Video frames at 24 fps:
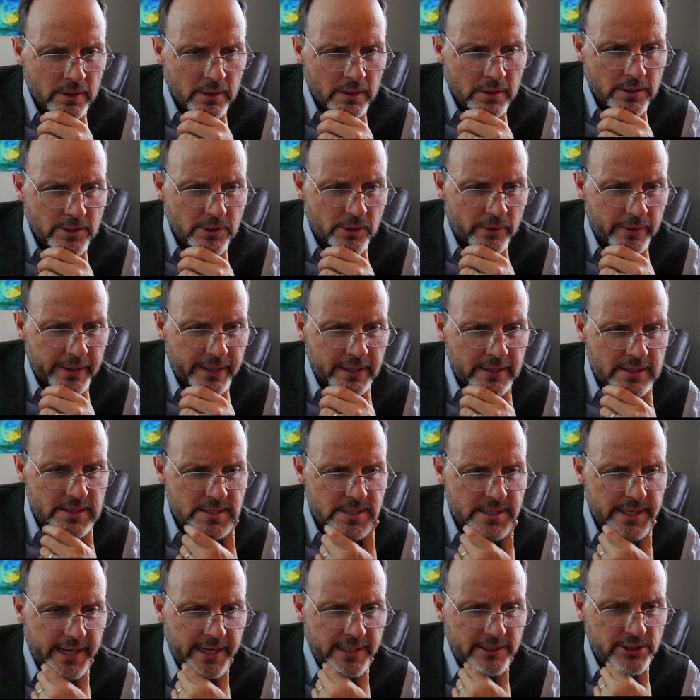Doreen is
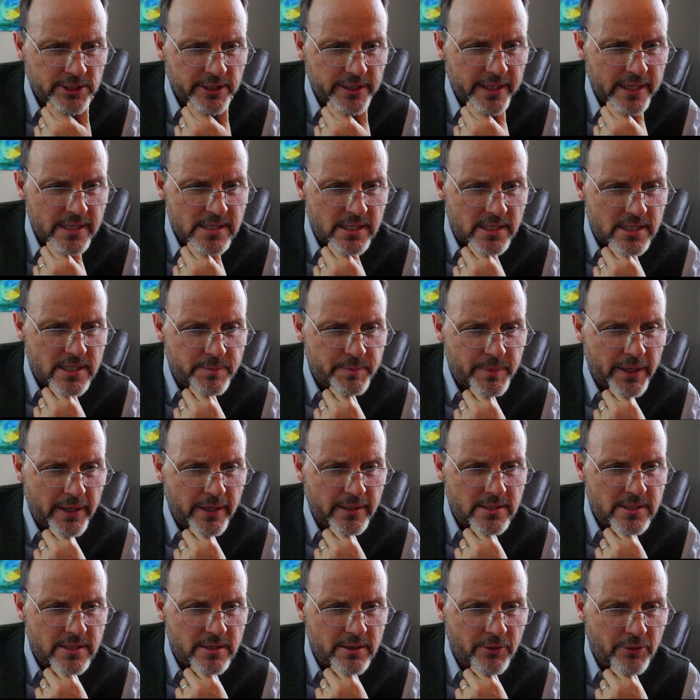saying she has
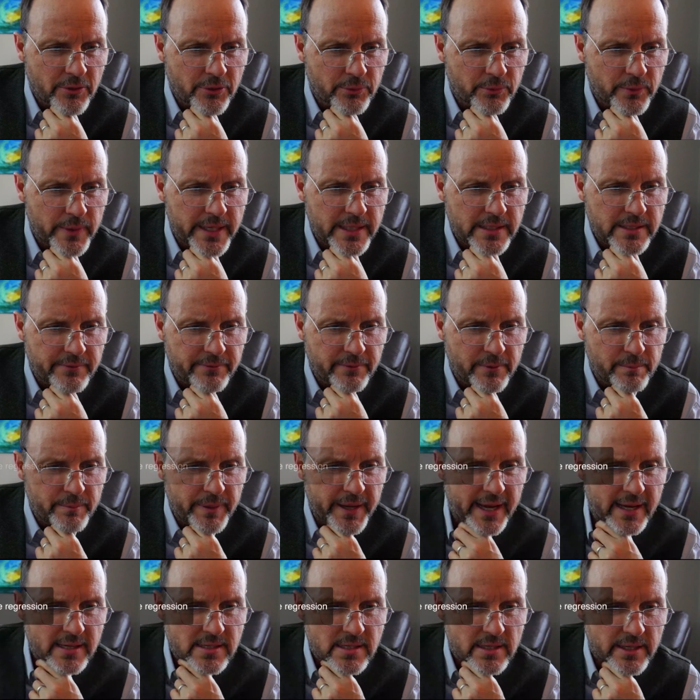experienced 3 different
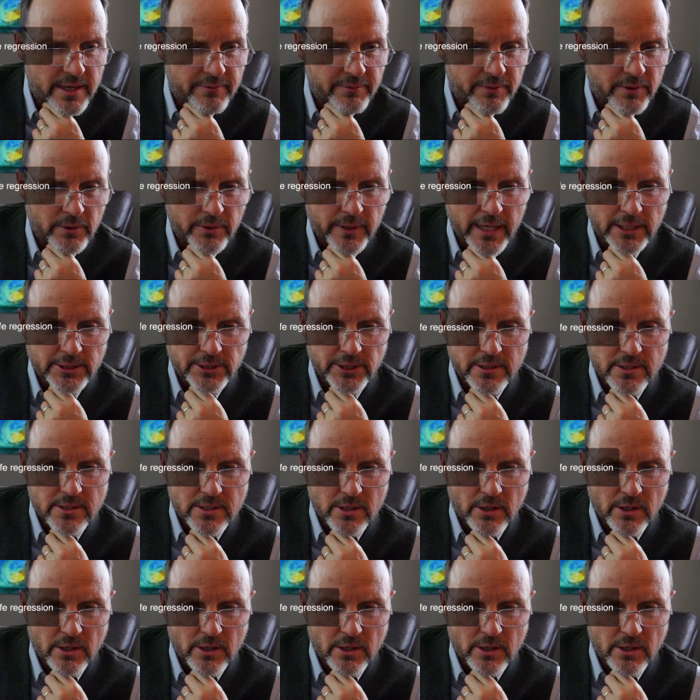past life regressions